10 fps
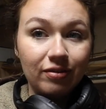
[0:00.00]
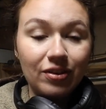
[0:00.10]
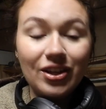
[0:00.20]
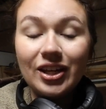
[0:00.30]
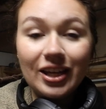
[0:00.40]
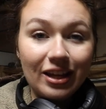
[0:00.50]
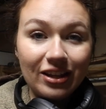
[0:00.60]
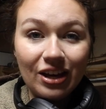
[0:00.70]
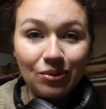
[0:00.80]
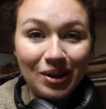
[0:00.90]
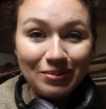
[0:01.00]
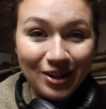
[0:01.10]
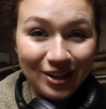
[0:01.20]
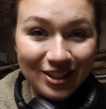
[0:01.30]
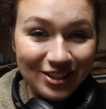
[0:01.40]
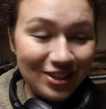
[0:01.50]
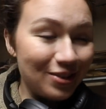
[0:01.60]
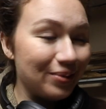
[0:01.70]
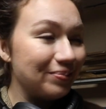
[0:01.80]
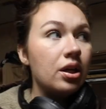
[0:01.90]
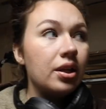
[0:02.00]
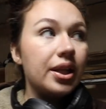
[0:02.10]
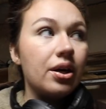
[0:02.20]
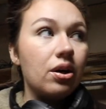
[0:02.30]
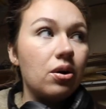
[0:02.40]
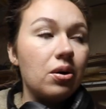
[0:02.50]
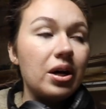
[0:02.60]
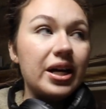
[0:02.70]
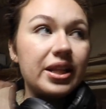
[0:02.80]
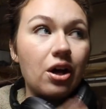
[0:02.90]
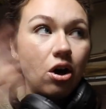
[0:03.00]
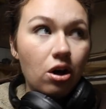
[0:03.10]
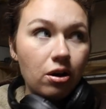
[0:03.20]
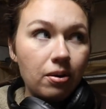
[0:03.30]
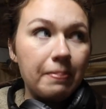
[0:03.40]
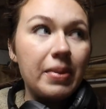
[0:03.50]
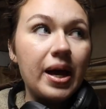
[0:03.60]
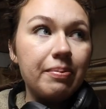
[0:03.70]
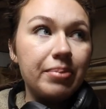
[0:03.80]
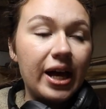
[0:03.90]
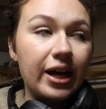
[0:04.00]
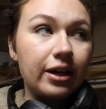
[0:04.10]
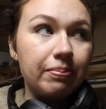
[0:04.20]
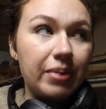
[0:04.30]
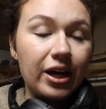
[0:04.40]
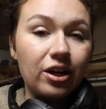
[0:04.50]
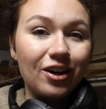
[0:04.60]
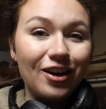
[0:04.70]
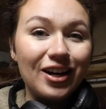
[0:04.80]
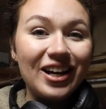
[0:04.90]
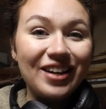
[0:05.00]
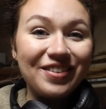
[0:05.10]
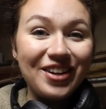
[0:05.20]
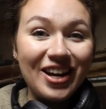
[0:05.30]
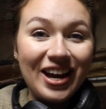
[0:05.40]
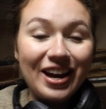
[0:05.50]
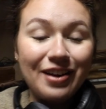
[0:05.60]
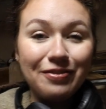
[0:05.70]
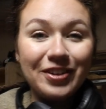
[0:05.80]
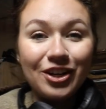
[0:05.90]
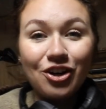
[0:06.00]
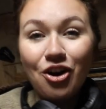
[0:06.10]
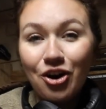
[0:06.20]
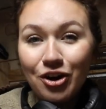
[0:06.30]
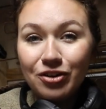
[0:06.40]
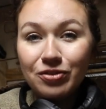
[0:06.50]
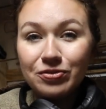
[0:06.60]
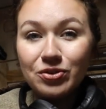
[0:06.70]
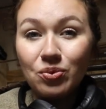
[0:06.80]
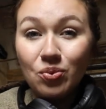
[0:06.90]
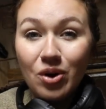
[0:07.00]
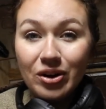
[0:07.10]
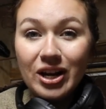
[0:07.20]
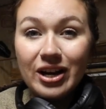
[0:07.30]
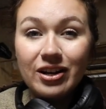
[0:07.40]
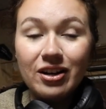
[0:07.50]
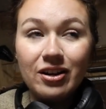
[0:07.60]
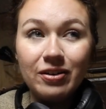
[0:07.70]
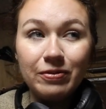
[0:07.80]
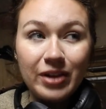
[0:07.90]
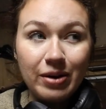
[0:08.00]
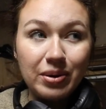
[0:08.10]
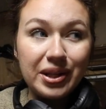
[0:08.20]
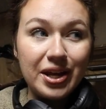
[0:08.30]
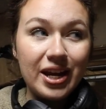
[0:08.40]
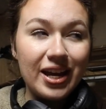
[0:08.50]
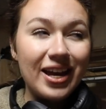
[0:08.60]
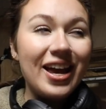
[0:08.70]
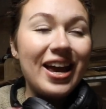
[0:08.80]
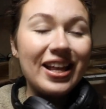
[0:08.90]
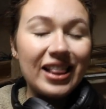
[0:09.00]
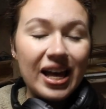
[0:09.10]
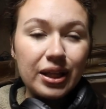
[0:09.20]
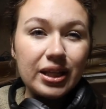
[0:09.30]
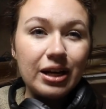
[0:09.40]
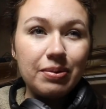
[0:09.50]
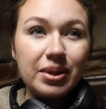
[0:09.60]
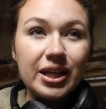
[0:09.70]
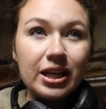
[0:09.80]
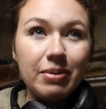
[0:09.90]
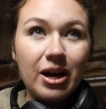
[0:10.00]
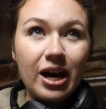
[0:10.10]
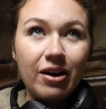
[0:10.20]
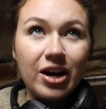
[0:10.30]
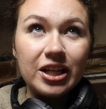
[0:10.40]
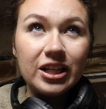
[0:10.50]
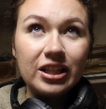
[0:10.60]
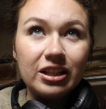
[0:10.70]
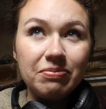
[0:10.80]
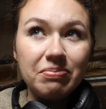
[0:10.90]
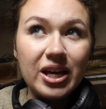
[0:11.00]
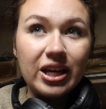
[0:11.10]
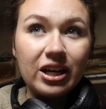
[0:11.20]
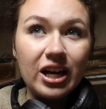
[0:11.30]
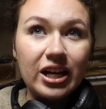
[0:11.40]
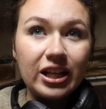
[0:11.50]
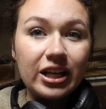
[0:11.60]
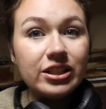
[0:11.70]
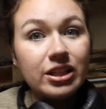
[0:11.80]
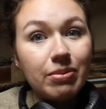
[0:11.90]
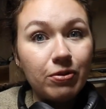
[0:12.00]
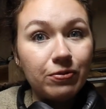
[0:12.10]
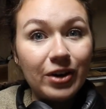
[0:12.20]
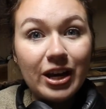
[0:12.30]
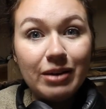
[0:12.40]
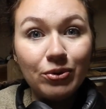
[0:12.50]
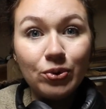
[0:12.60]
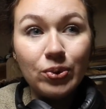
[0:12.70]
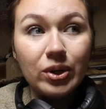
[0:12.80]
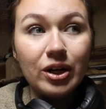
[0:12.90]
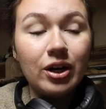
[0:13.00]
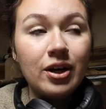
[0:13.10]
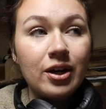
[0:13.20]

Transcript: thinking out loud while I'm talking to you. So it's an all matte black backer. It's going to have like carved walnut flowers on it. And last night I was thinking about how I could make kind of like a double frame or